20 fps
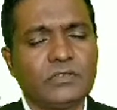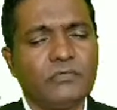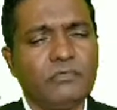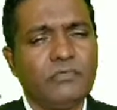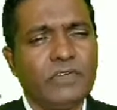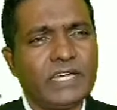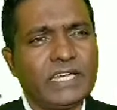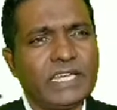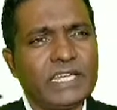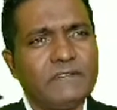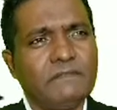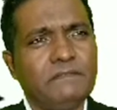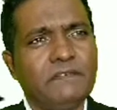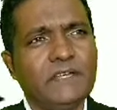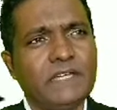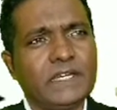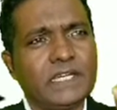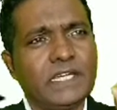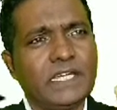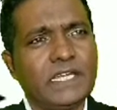
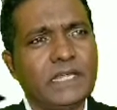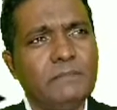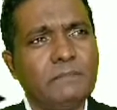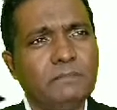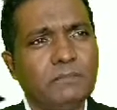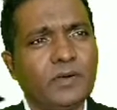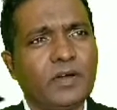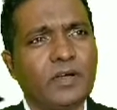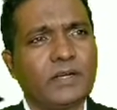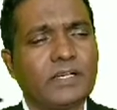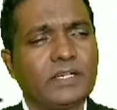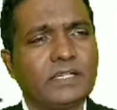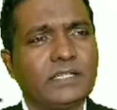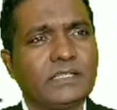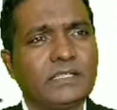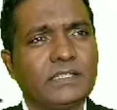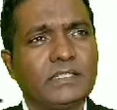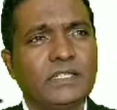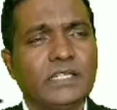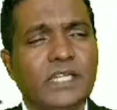Very important.
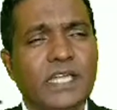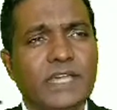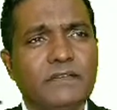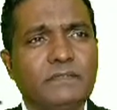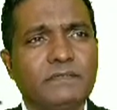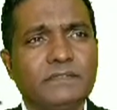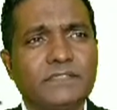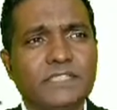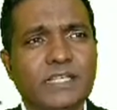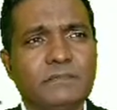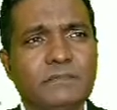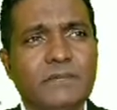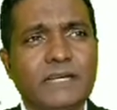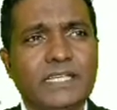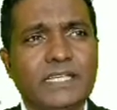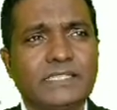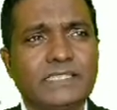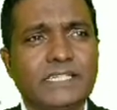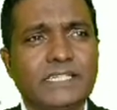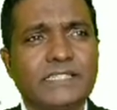If somebody
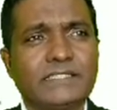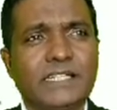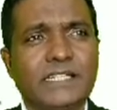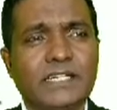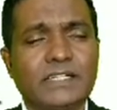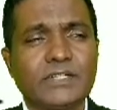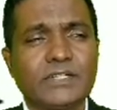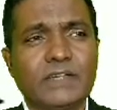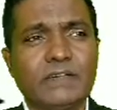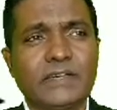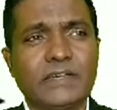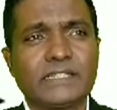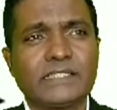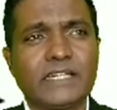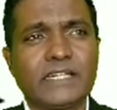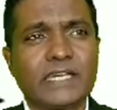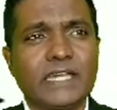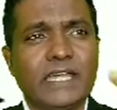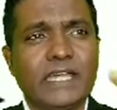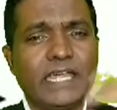says that
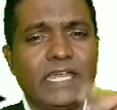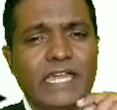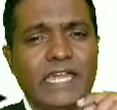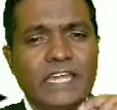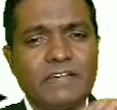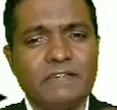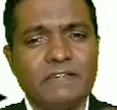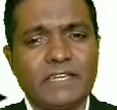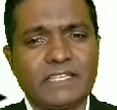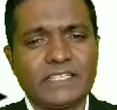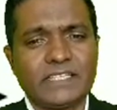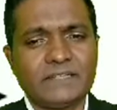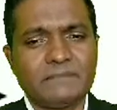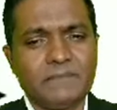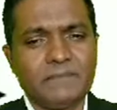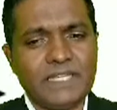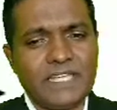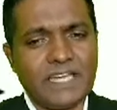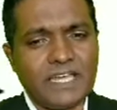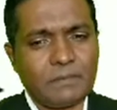vector A and vector
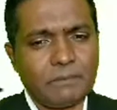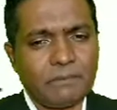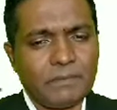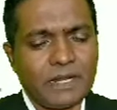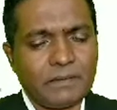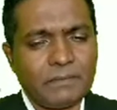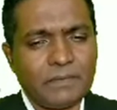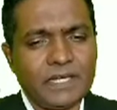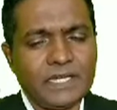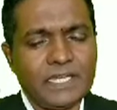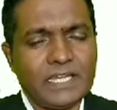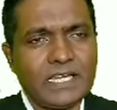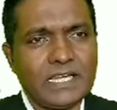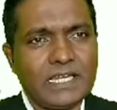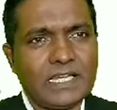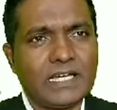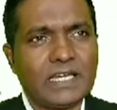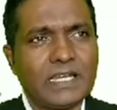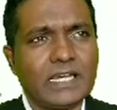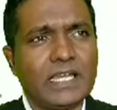B are
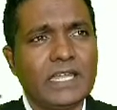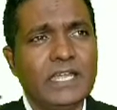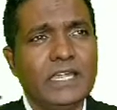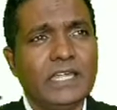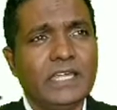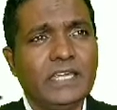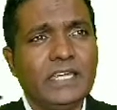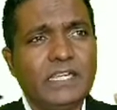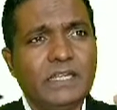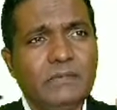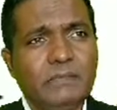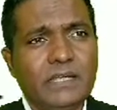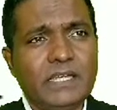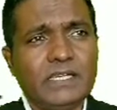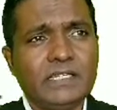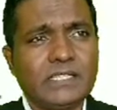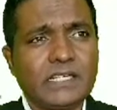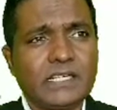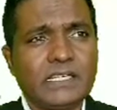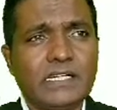perpendicular,
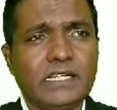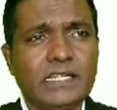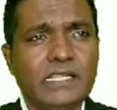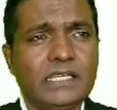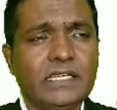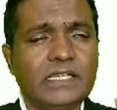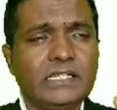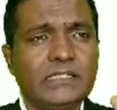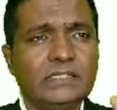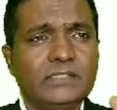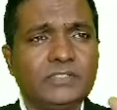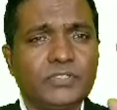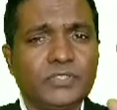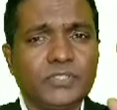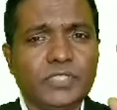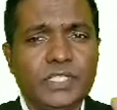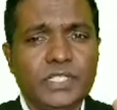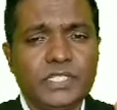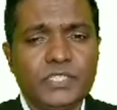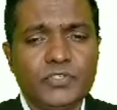immediately
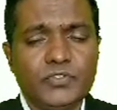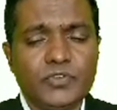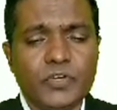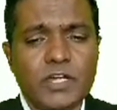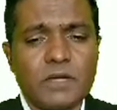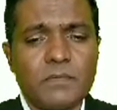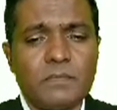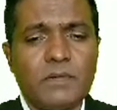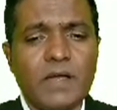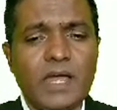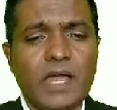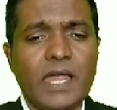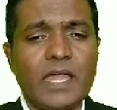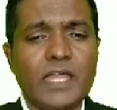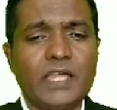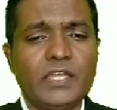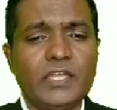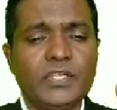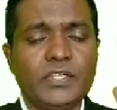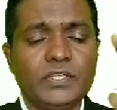in your
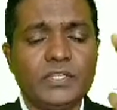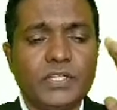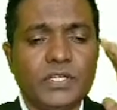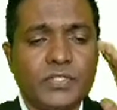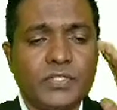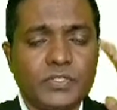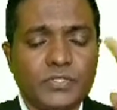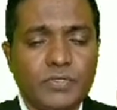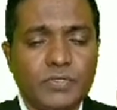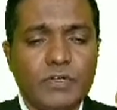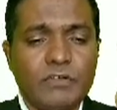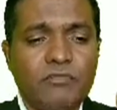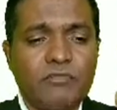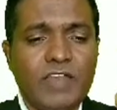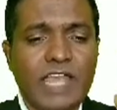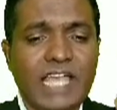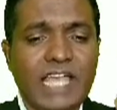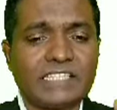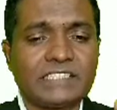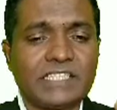mind it should
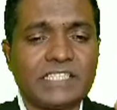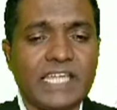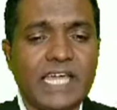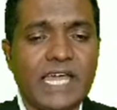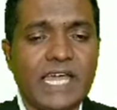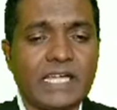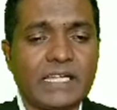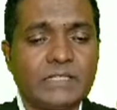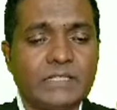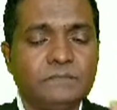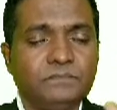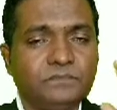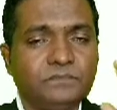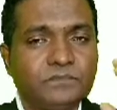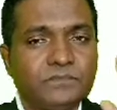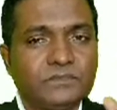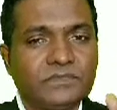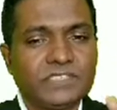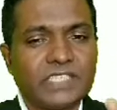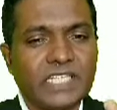flash that
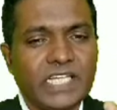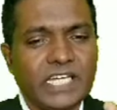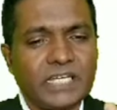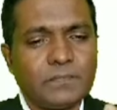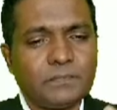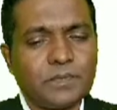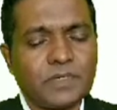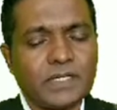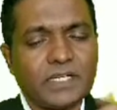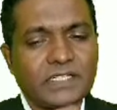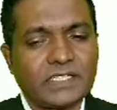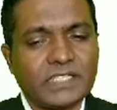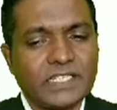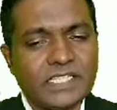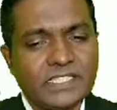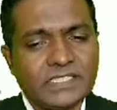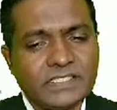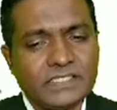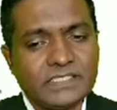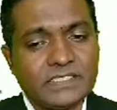their product
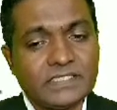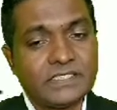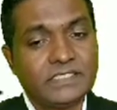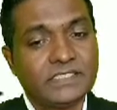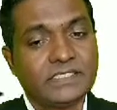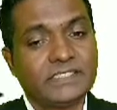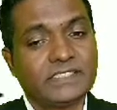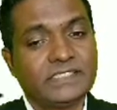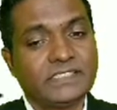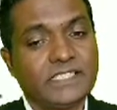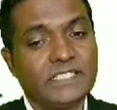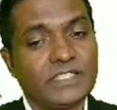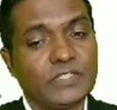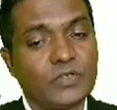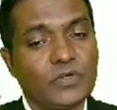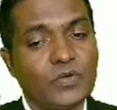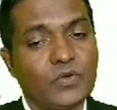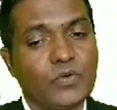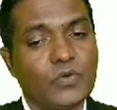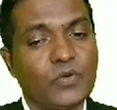is
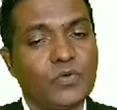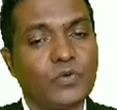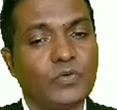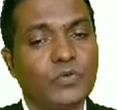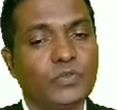0.